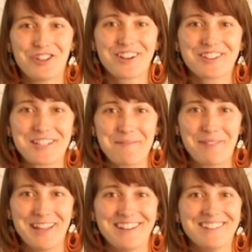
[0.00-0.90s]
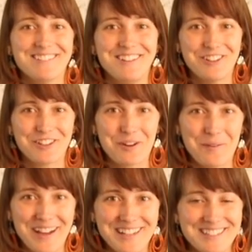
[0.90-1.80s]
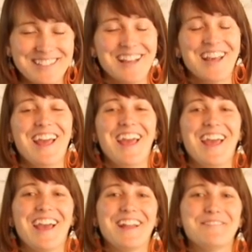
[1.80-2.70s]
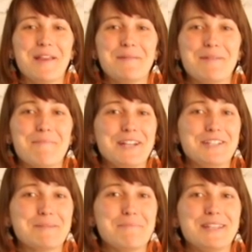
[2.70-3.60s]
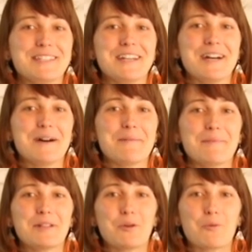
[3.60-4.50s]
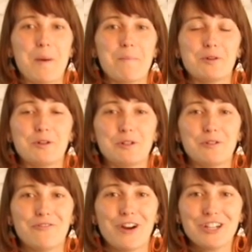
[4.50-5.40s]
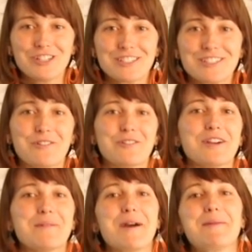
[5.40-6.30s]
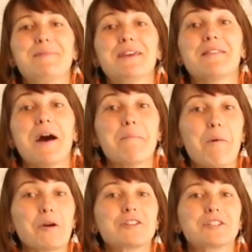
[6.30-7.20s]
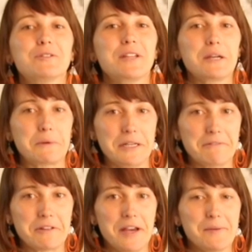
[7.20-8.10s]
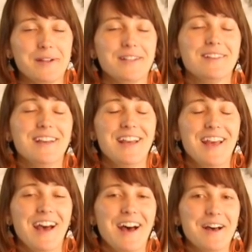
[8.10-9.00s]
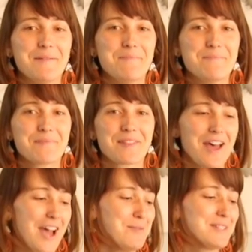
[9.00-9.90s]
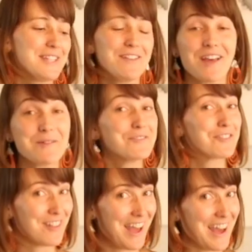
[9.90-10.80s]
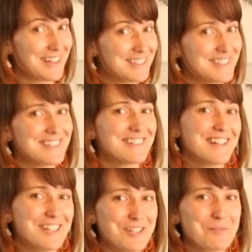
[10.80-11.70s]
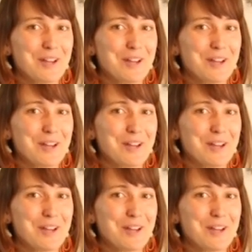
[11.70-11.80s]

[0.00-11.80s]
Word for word: trigger something, you'll know what, and maybe it might just be some little rumble farts or it might be a lot more, so get ready for that one. Um, I would save that one for last, unless you